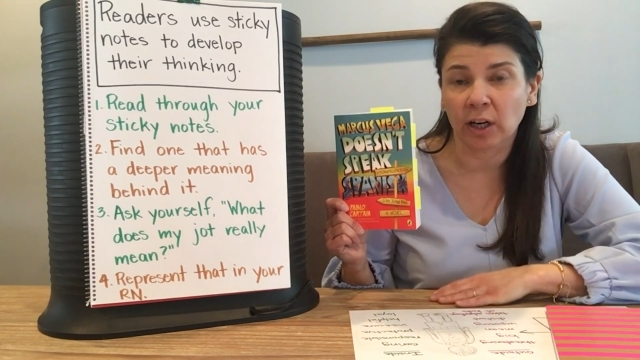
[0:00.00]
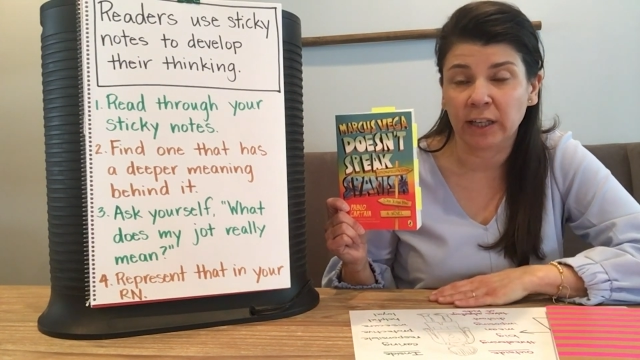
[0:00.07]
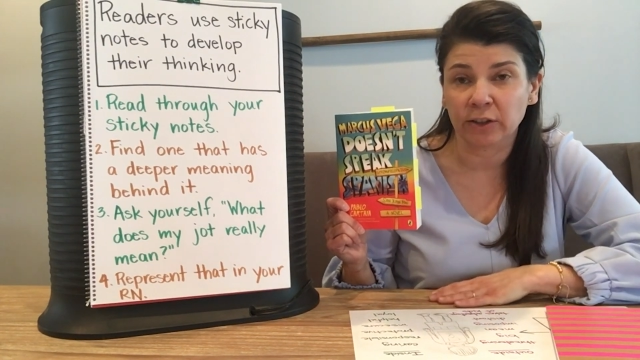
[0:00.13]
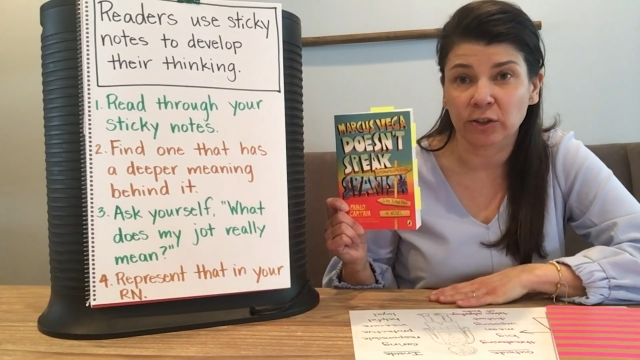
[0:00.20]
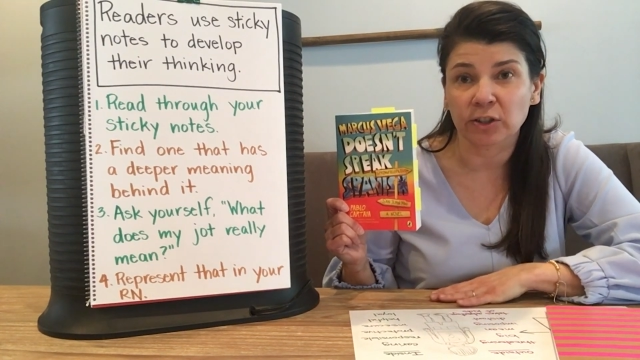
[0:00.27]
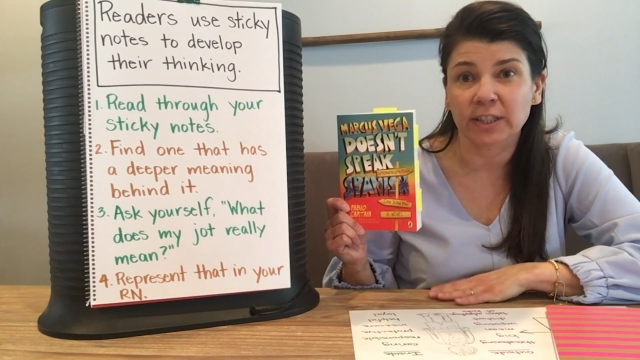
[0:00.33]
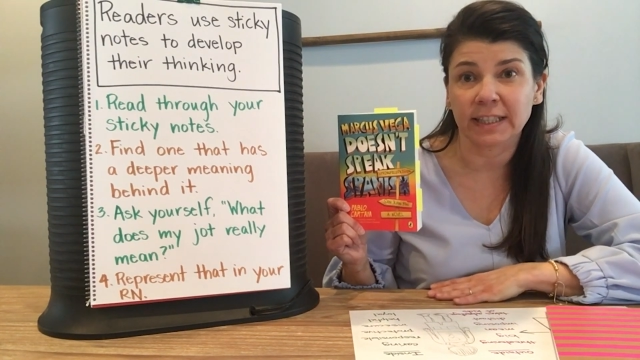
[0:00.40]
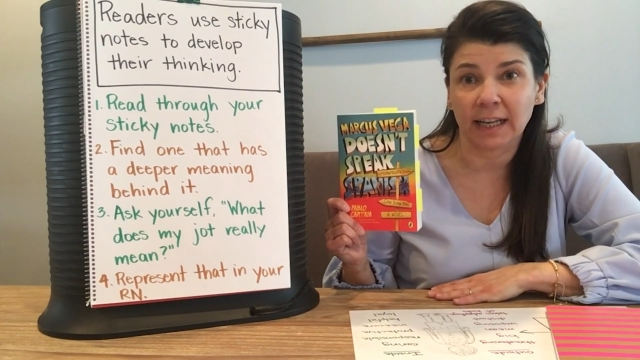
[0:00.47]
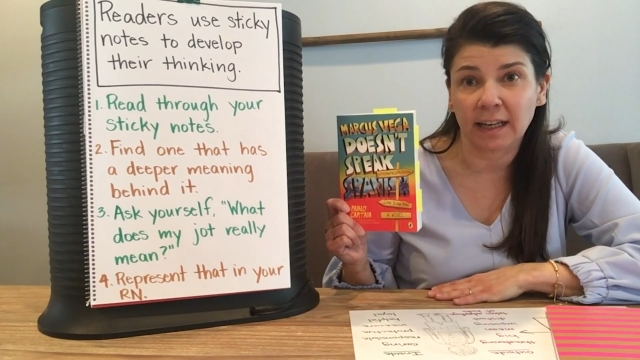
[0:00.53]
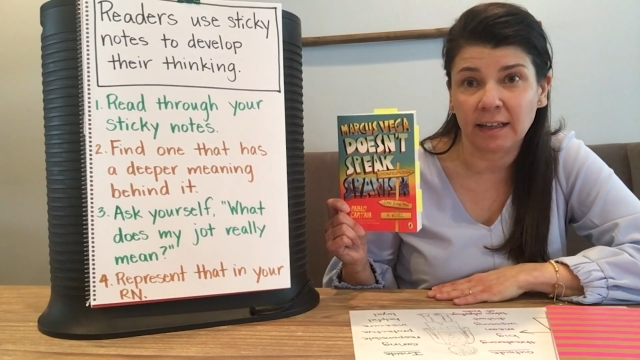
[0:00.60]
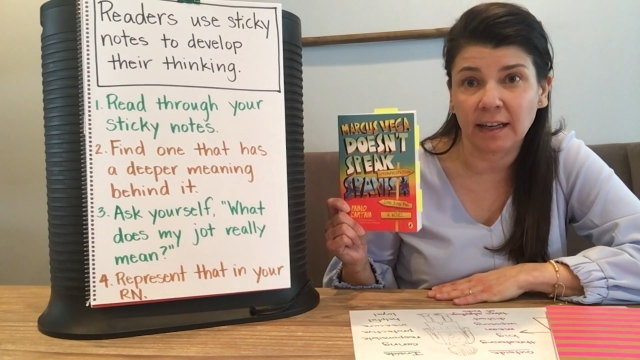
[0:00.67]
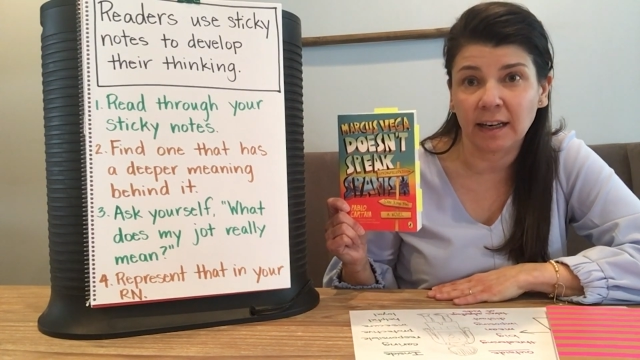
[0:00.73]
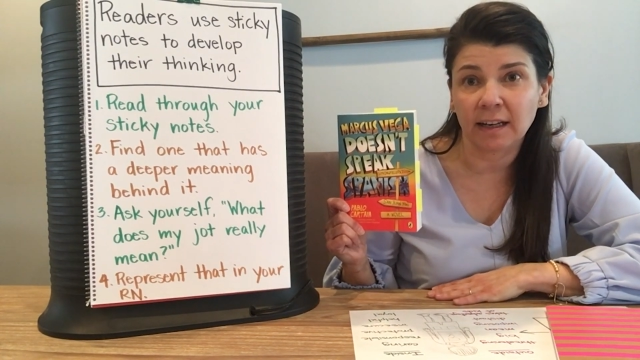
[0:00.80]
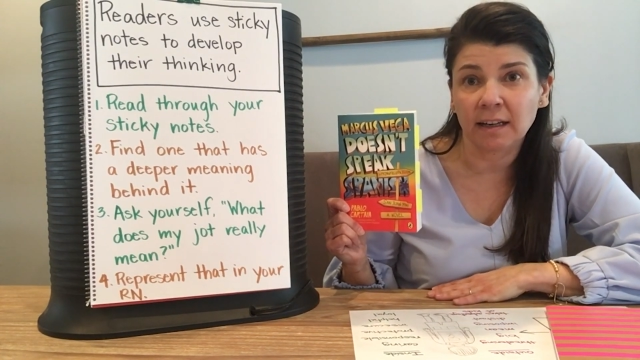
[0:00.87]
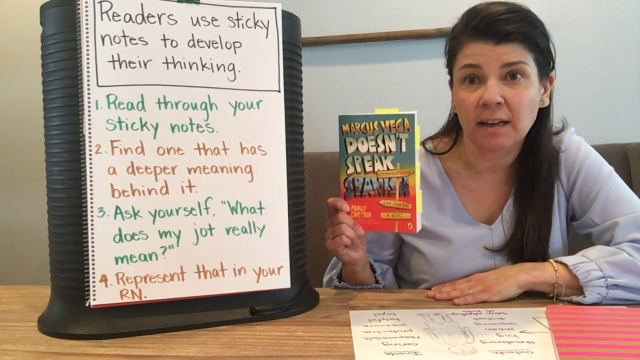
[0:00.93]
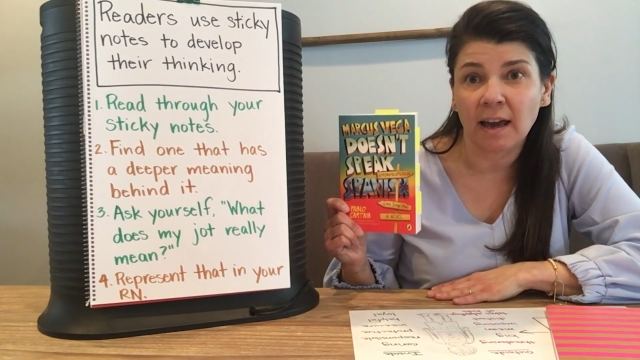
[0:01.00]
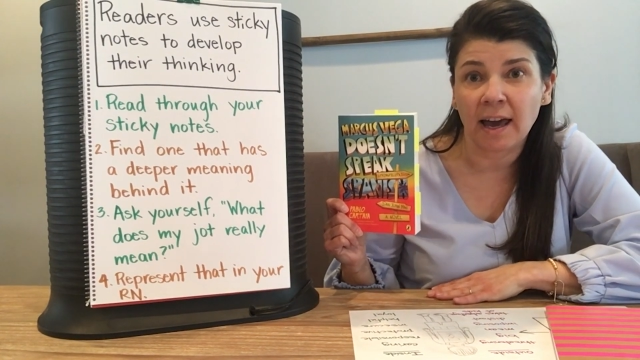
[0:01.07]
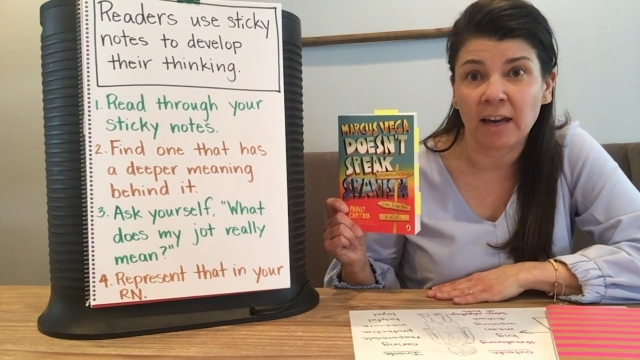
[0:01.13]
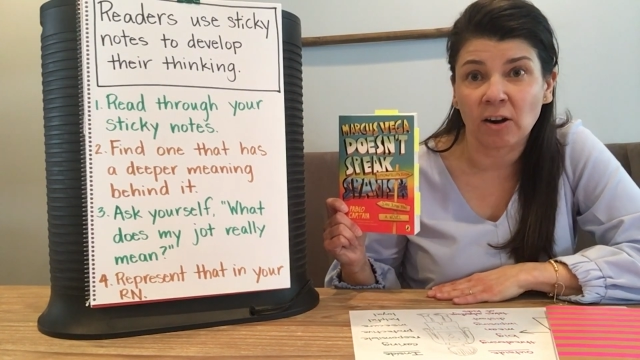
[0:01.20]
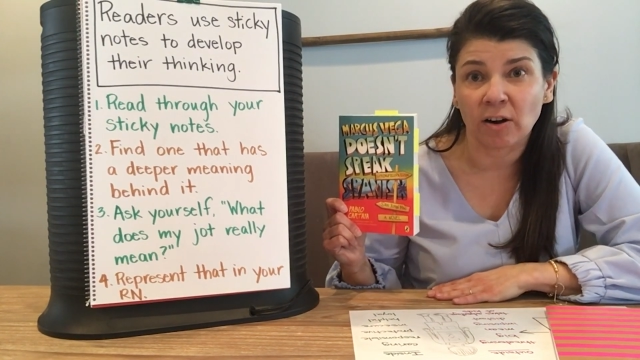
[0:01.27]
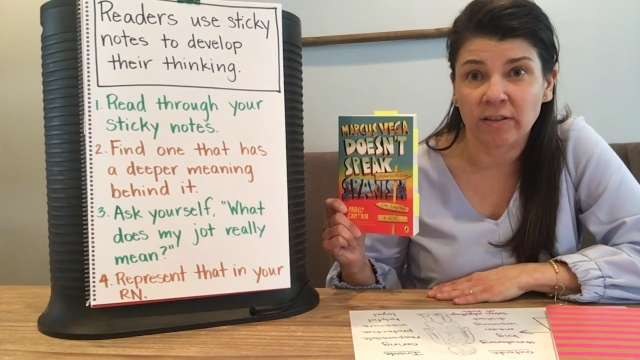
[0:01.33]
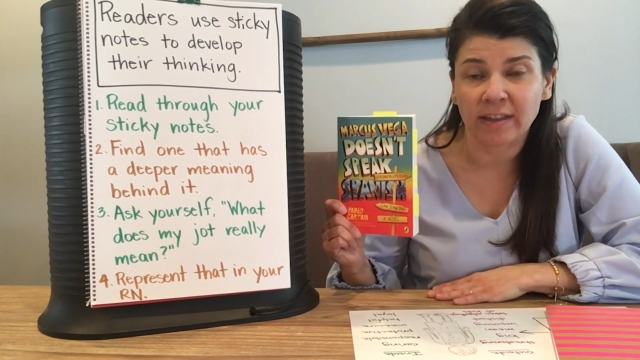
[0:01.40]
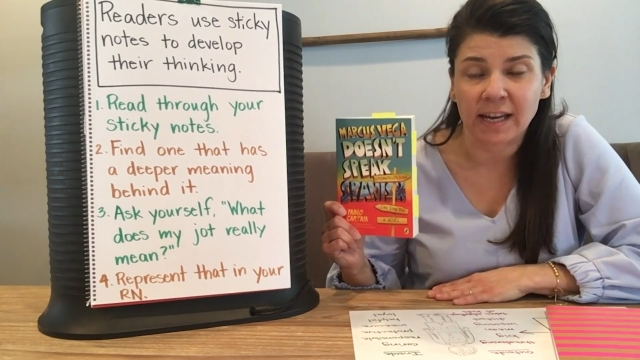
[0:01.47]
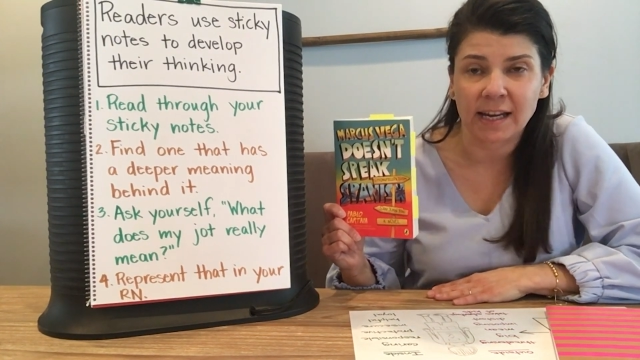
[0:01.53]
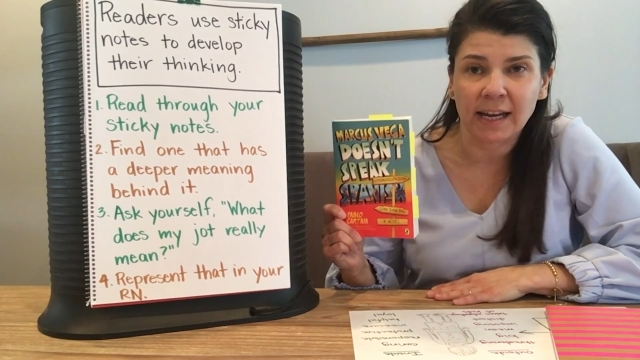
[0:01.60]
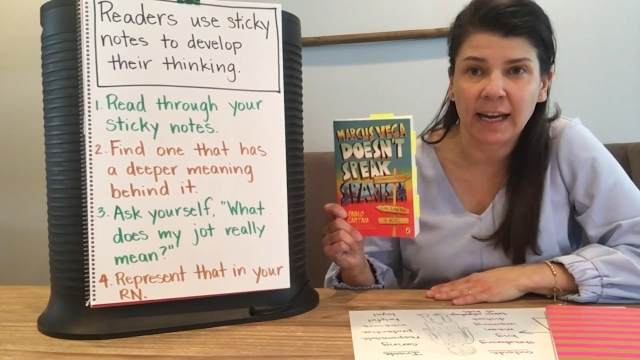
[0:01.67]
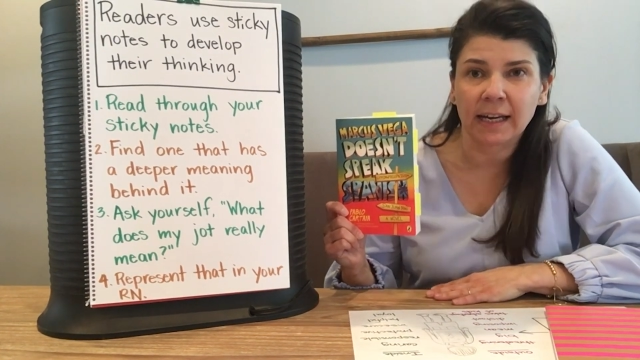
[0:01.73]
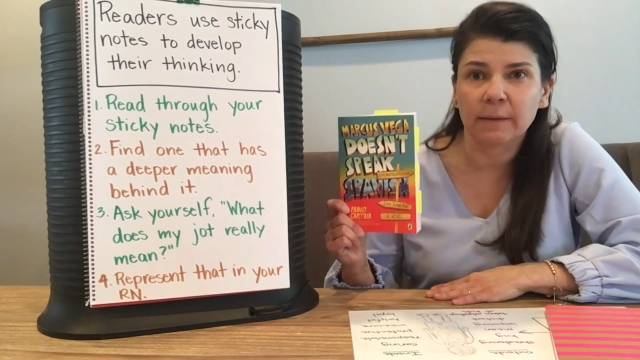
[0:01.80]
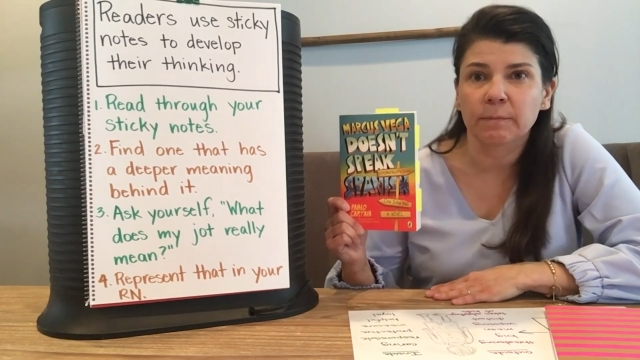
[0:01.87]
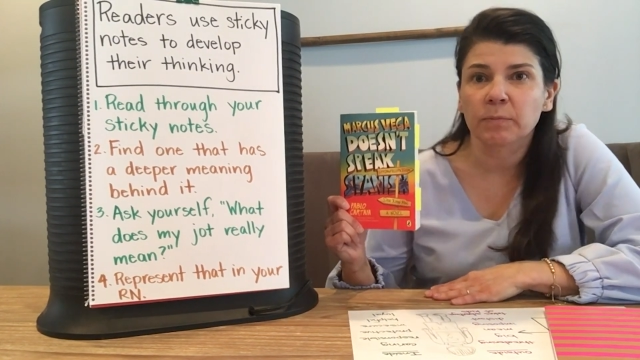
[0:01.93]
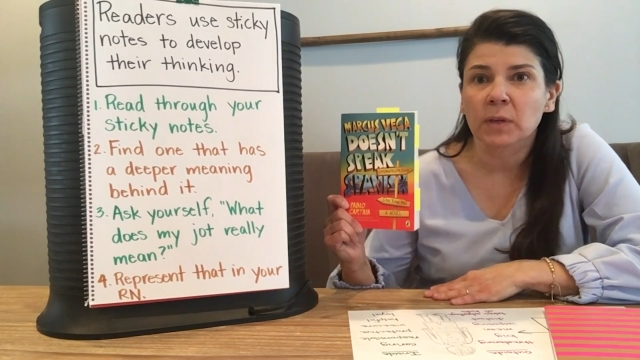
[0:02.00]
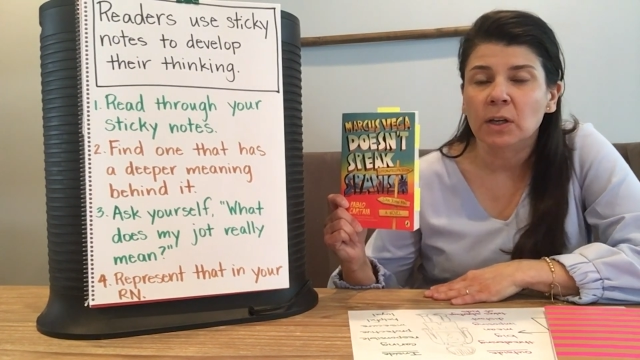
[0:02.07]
understanding and our thinking.